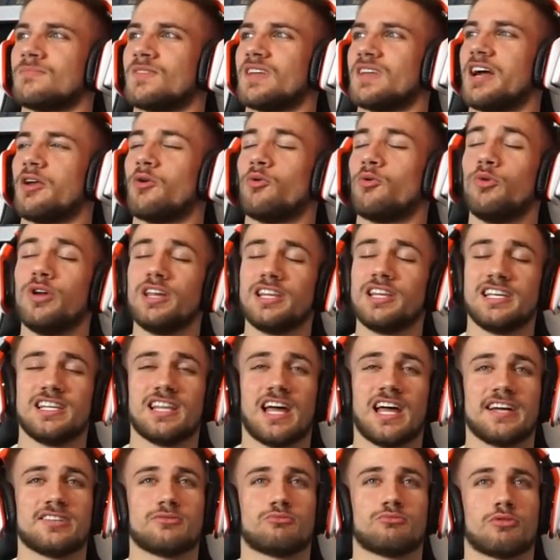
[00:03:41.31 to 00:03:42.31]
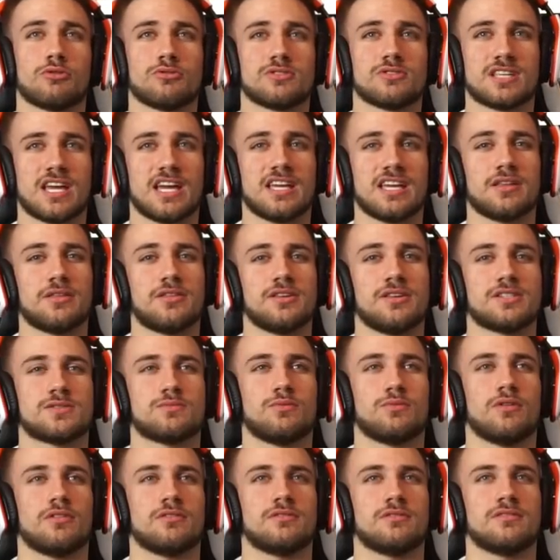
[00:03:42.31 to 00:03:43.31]
I really liked Rosé in this
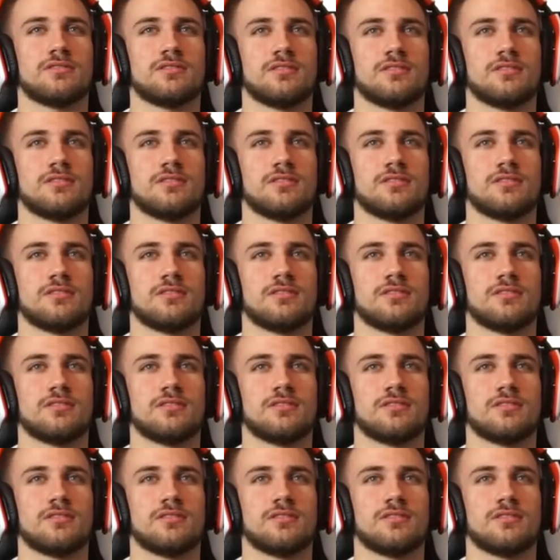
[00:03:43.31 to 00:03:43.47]
one.